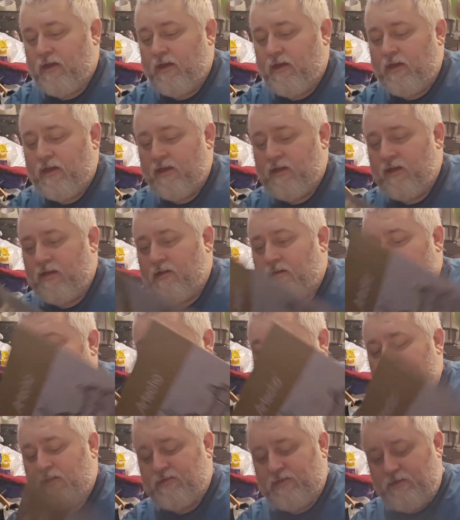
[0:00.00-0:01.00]

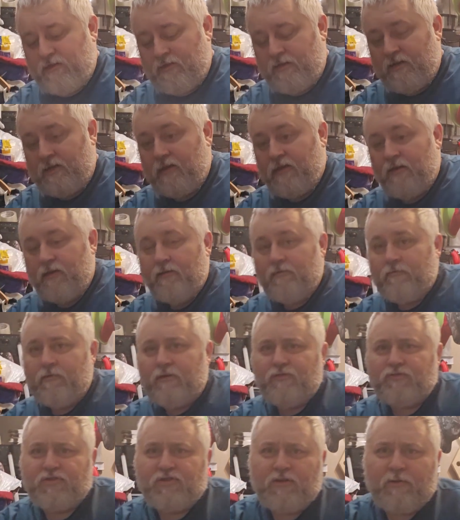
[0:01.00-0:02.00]
And basically,
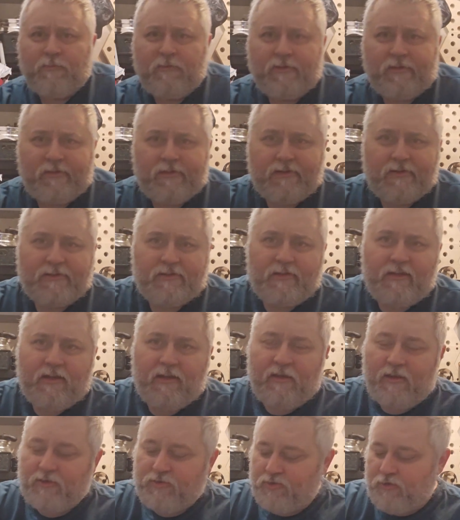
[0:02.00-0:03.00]
here's some of the things
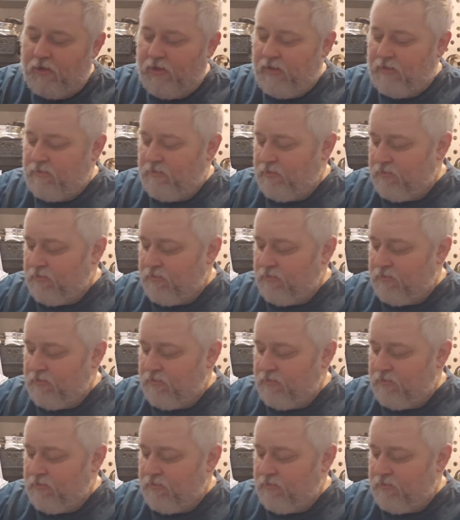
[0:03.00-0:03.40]
that I drawed.